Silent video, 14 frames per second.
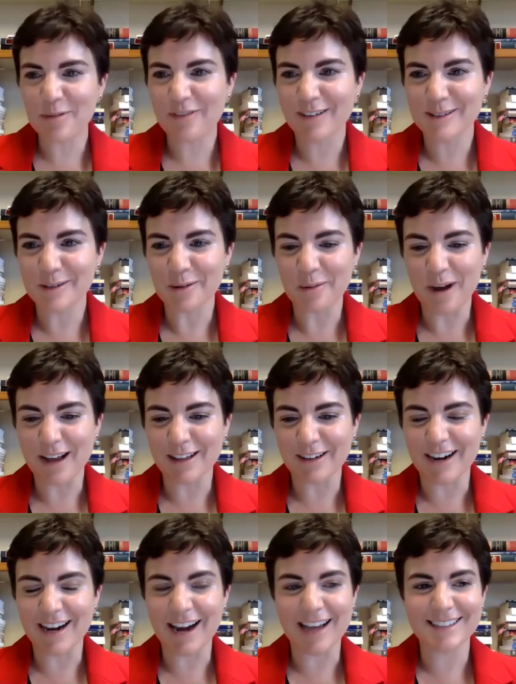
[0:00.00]
Professor Weiler.
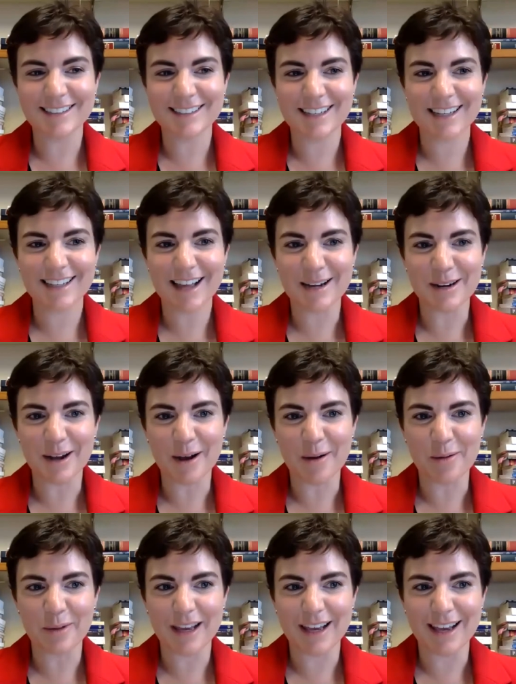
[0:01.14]
And I see that uh,
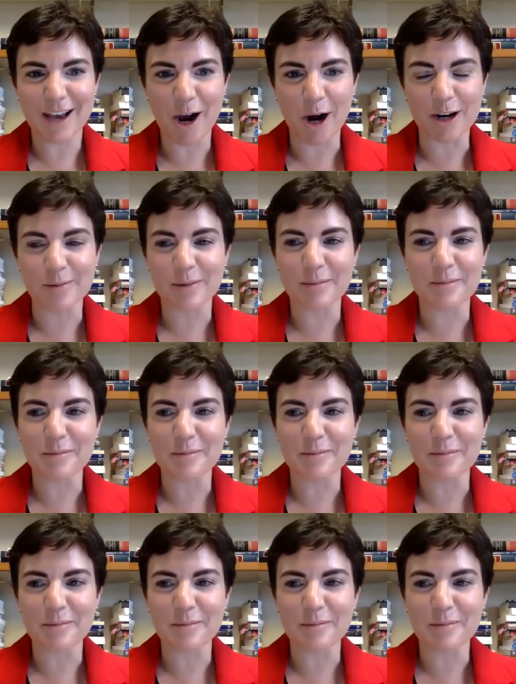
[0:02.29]
we are